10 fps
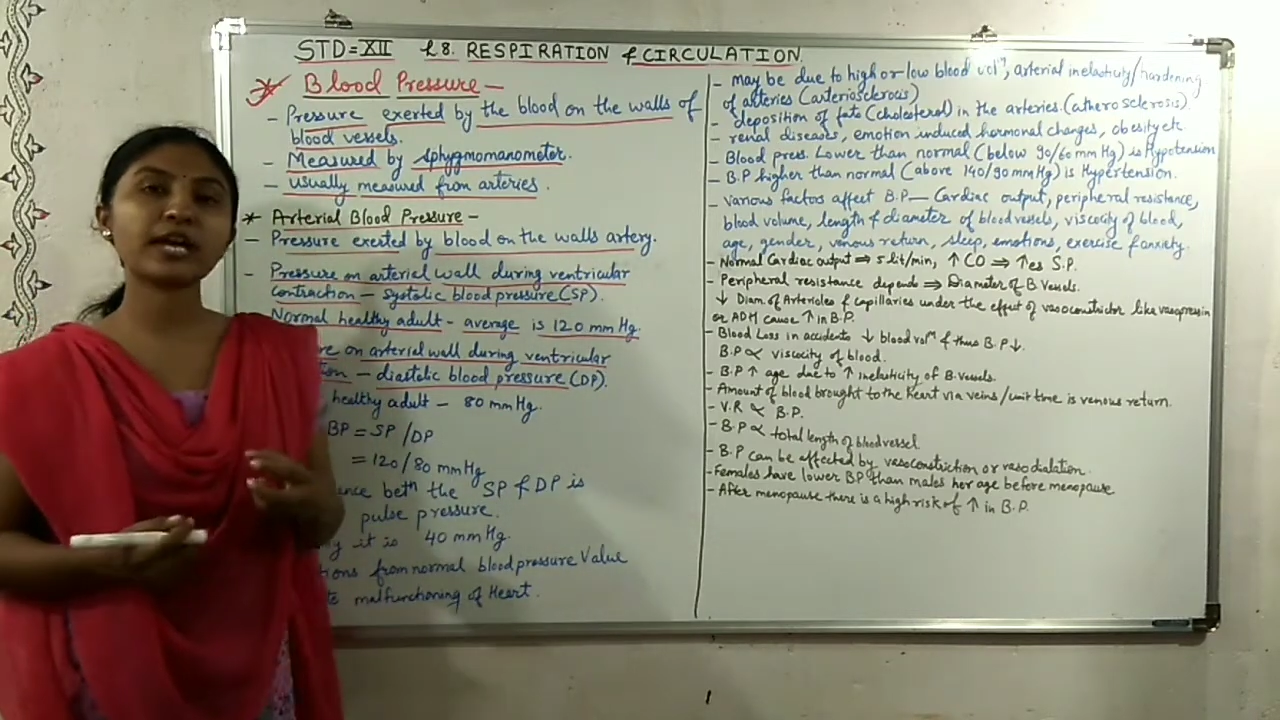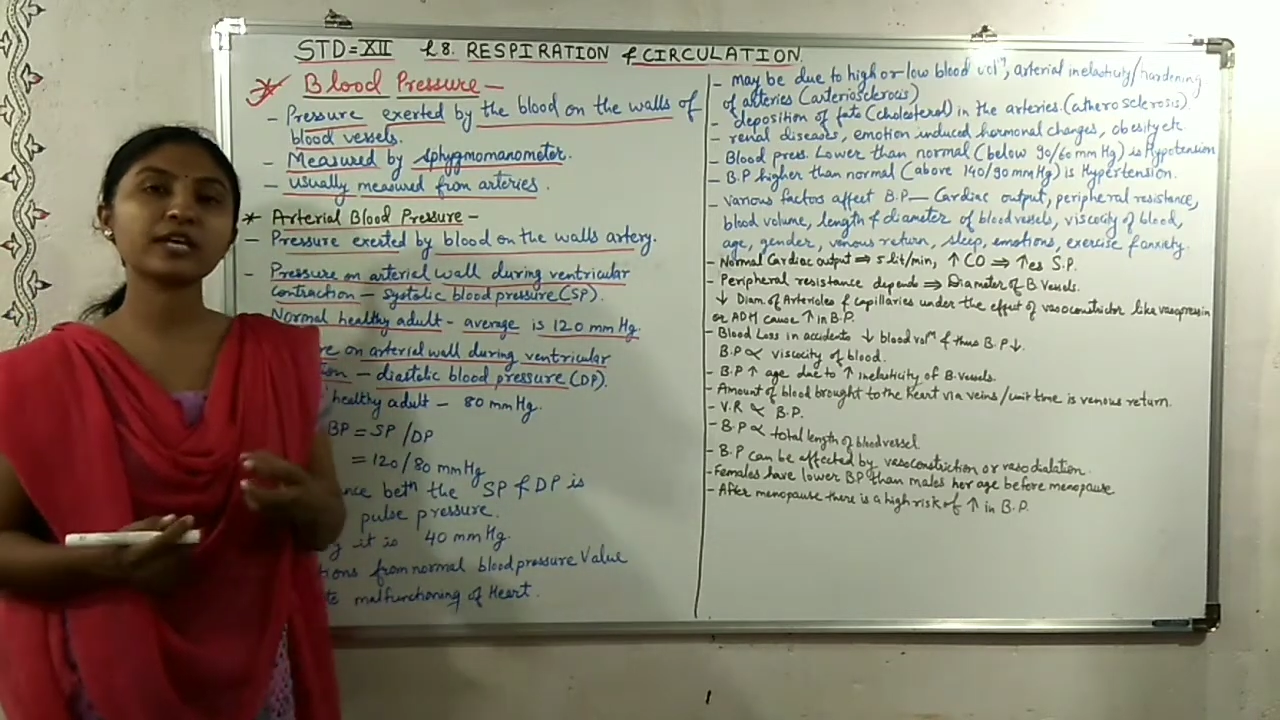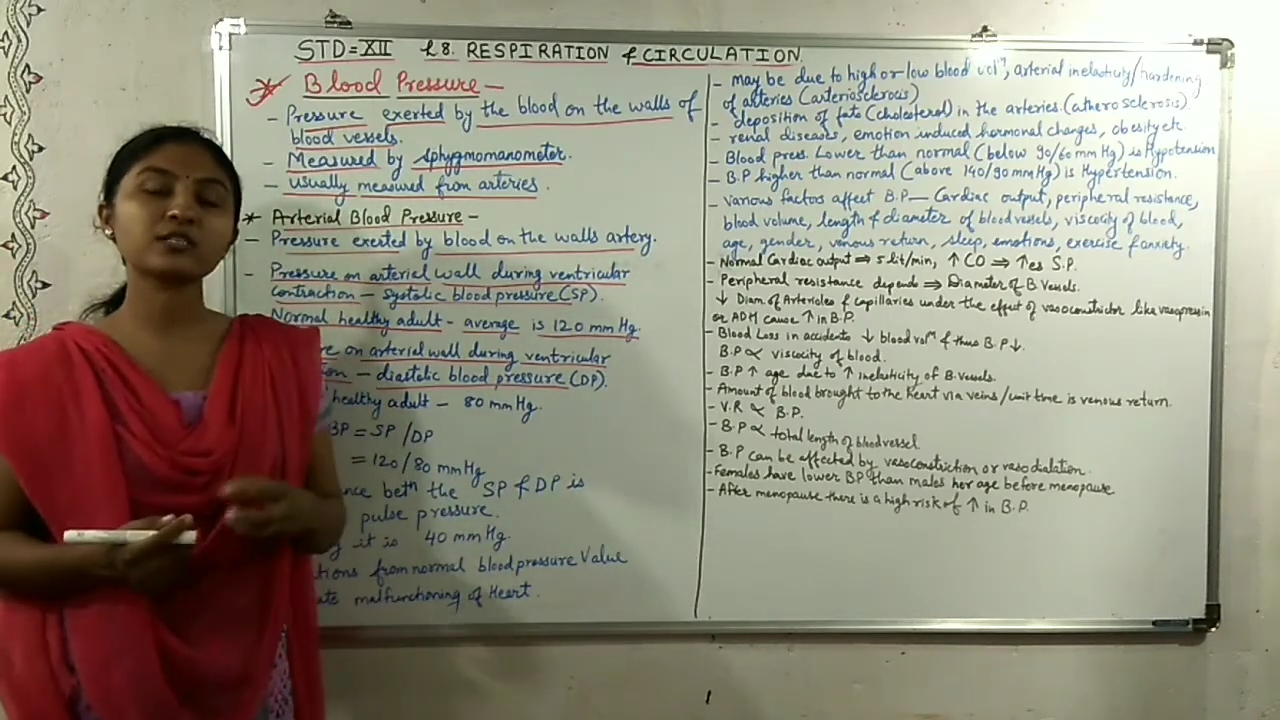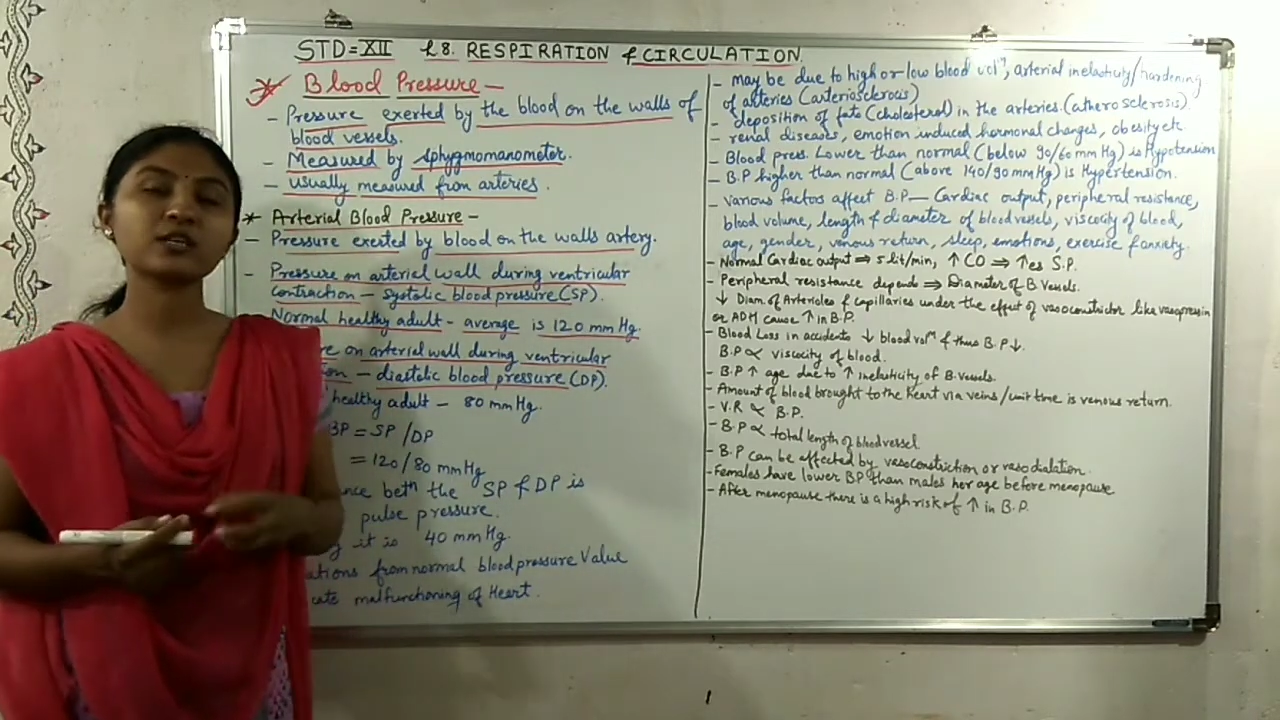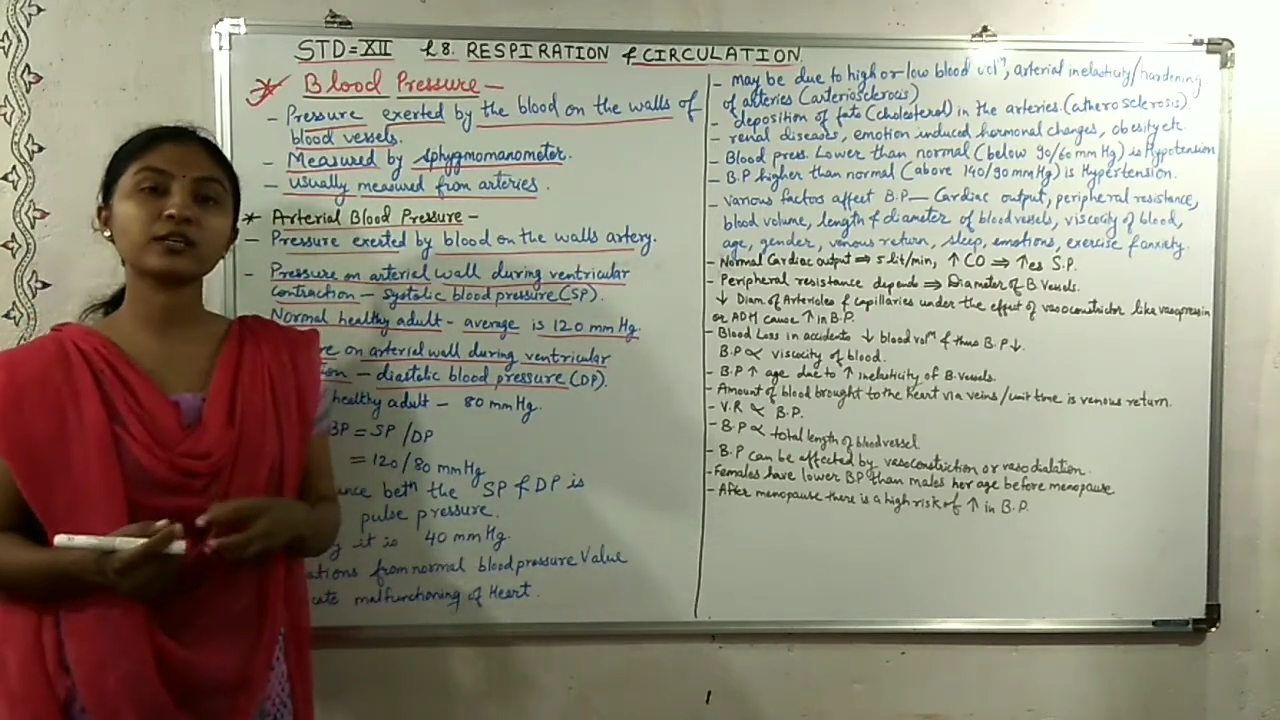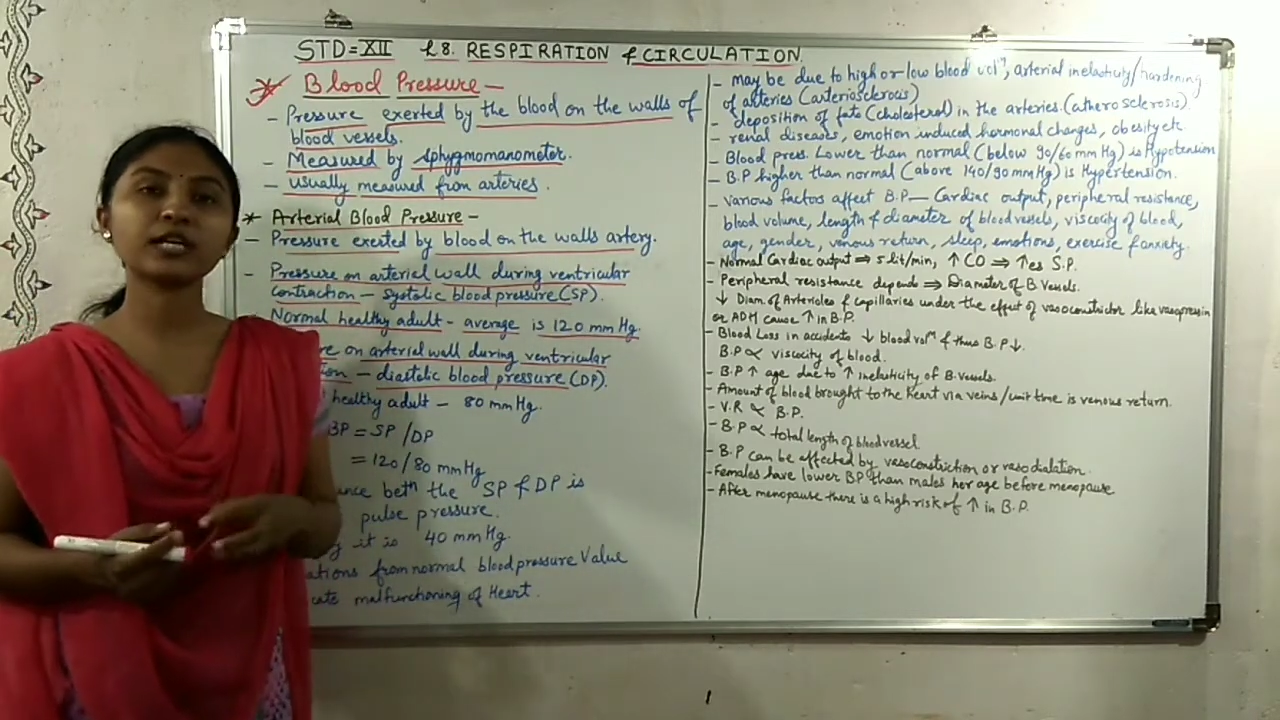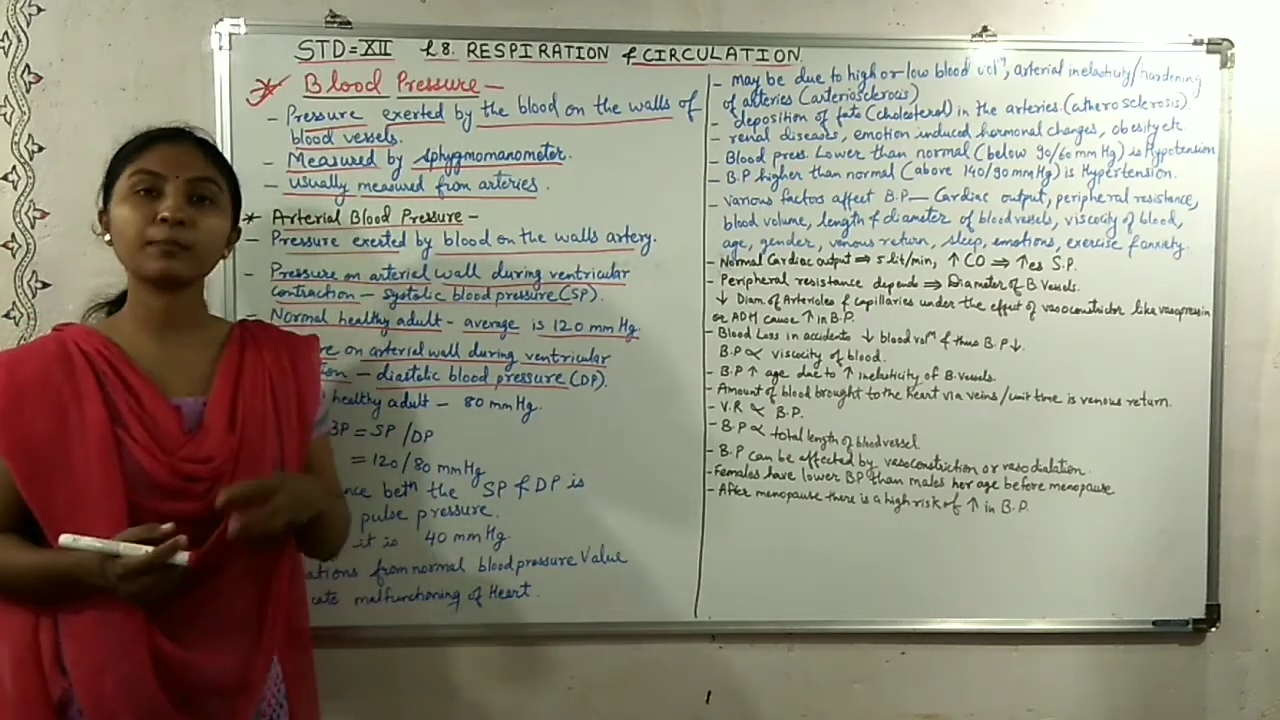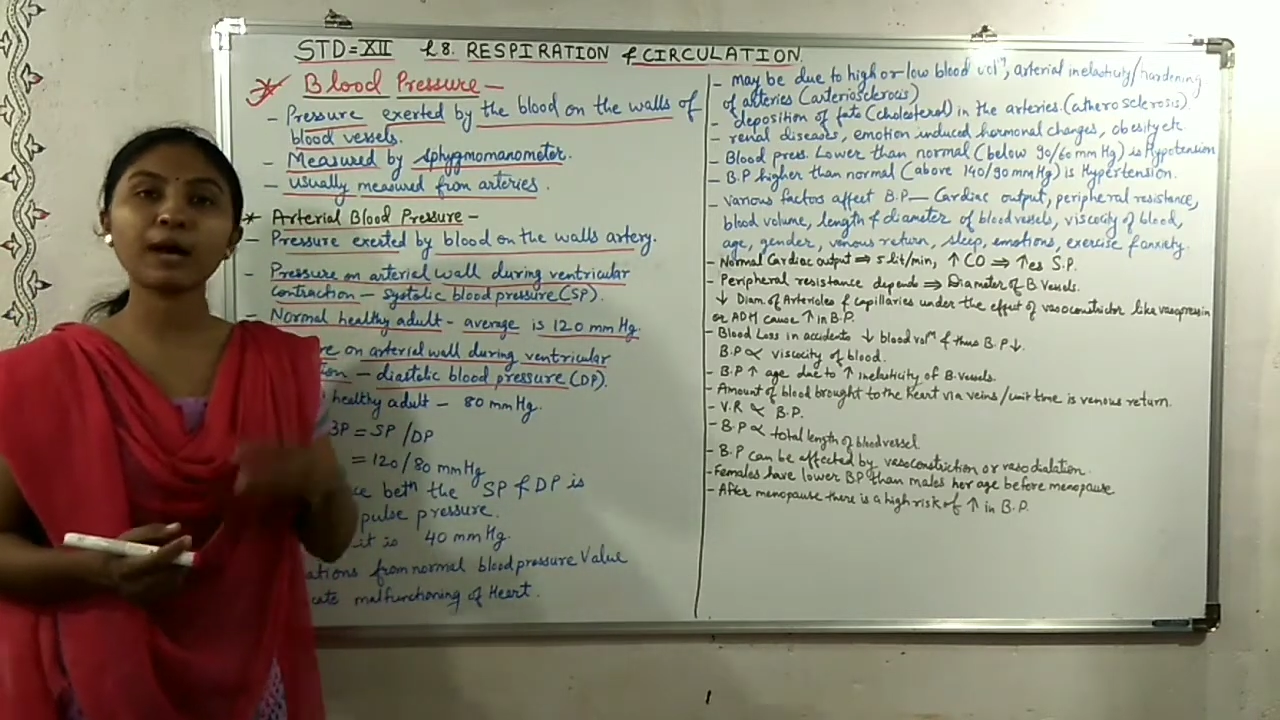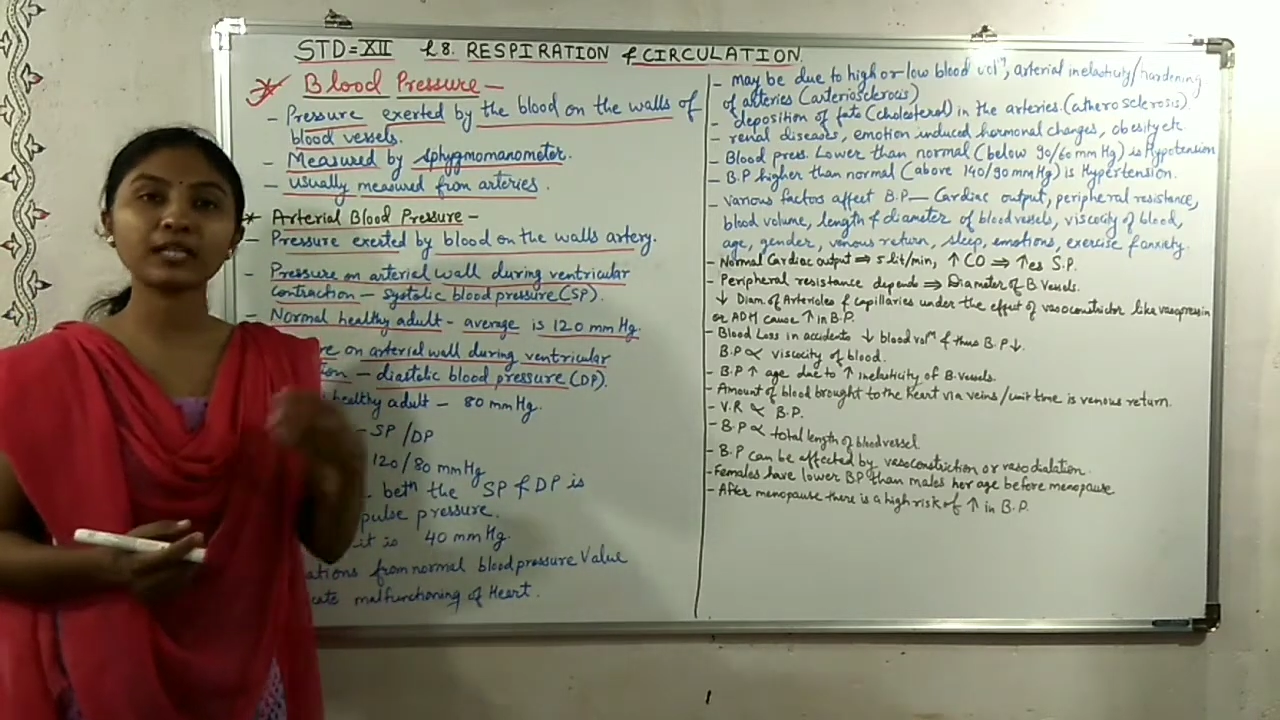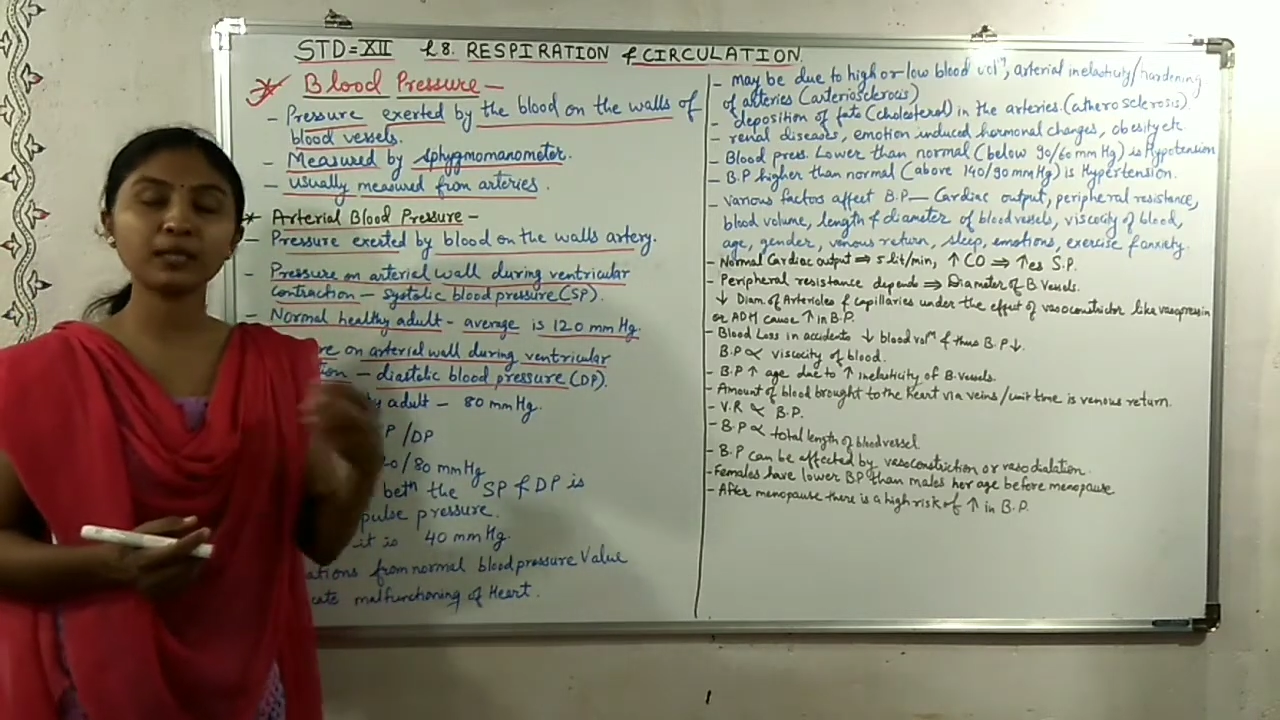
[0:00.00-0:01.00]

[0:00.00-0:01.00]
exerted by